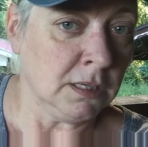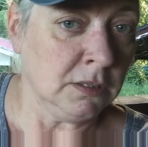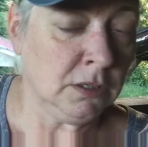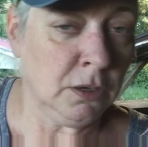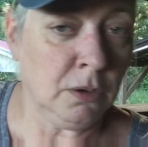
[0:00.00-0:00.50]

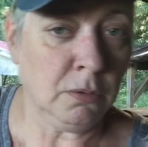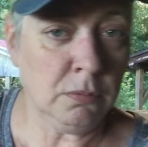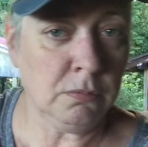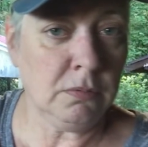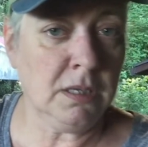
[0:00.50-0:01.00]

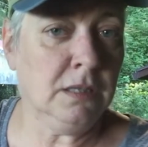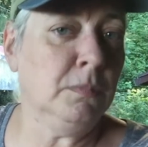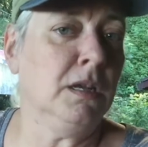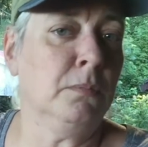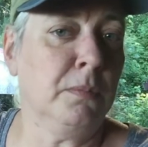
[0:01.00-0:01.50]
So he's a
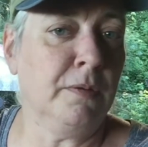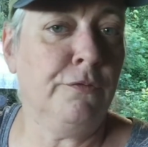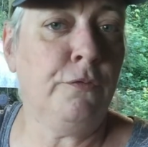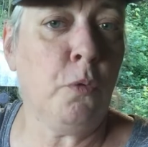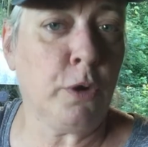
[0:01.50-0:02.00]
minimum of
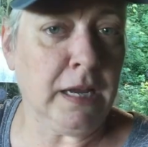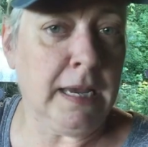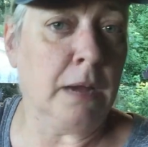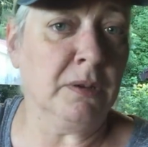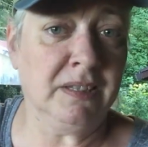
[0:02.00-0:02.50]

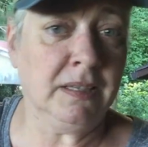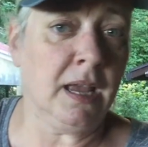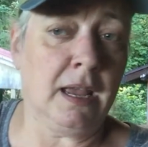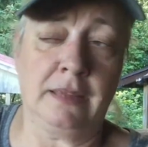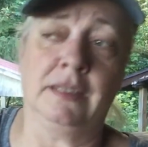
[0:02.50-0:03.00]
40, I would
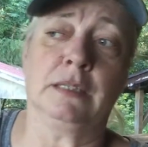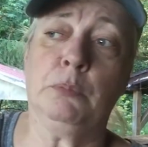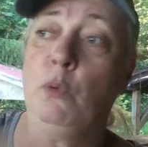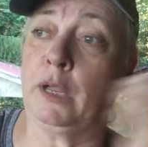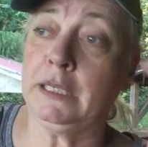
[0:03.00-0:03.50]
say, at this
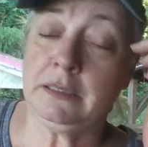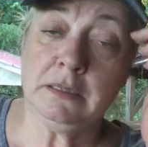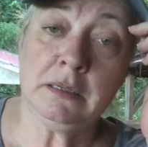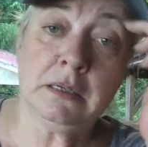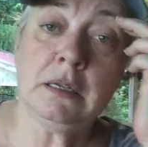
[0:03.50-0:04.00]
point.
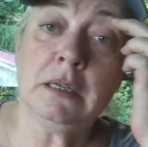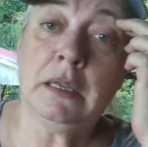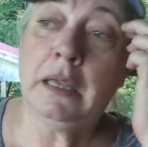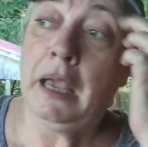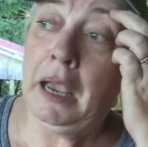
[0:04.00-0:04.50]

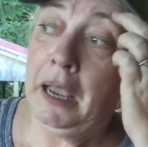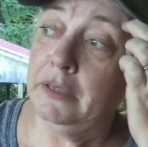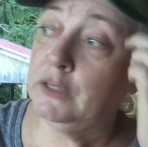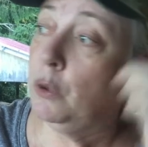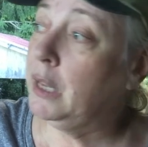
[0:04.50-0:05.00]

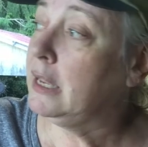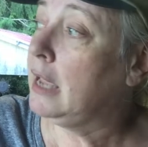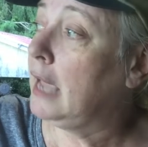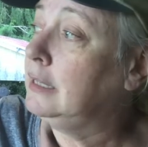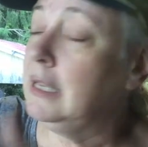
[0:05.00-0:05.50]
So he
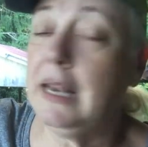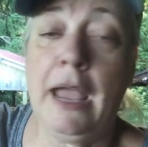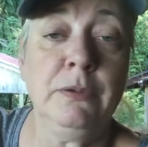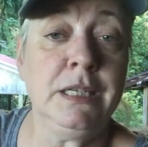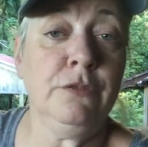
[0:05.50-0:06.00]
had to get
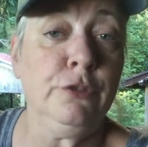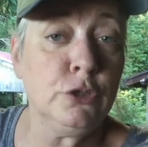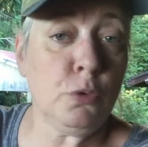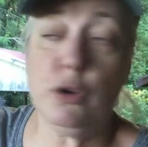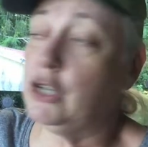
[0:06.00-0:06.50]
housing for
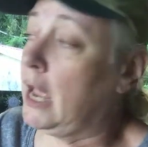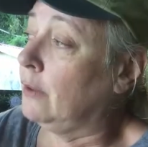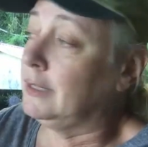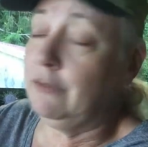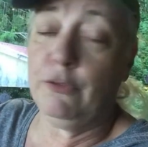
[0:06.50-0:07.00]
George,
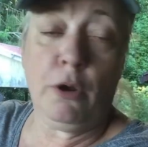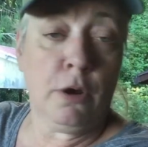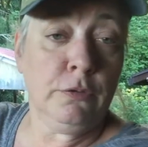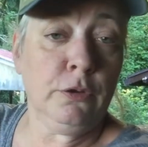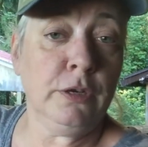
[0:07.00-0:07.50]
housing for
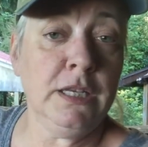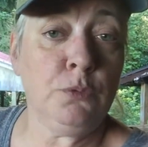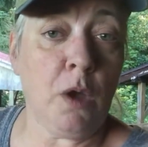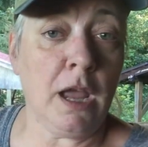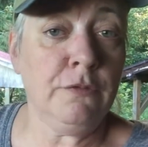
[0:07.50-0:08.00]
Arthur and
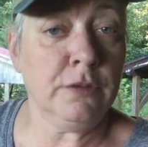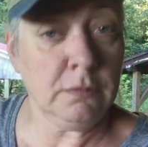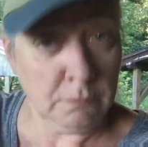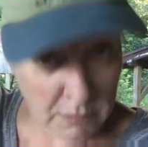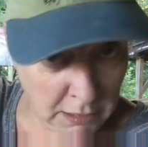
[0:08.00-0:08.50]
his wife
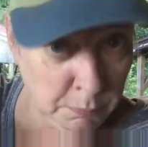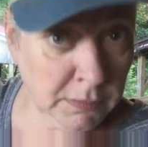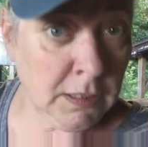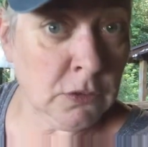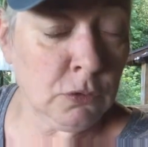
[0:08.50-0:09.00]
and any
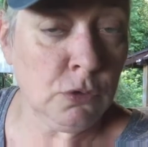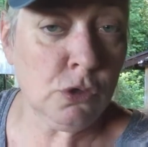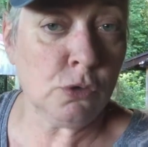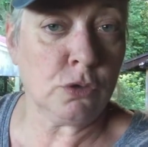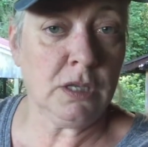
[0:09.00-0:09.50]
potential
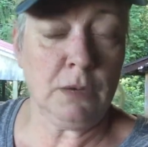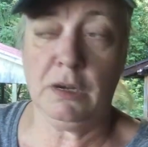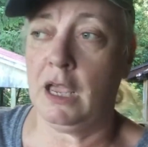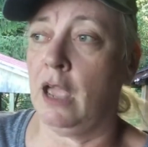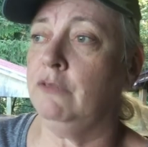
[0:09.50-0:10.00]
children they
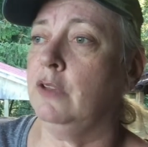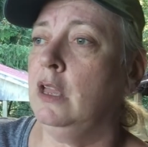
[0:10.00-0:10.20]
would have,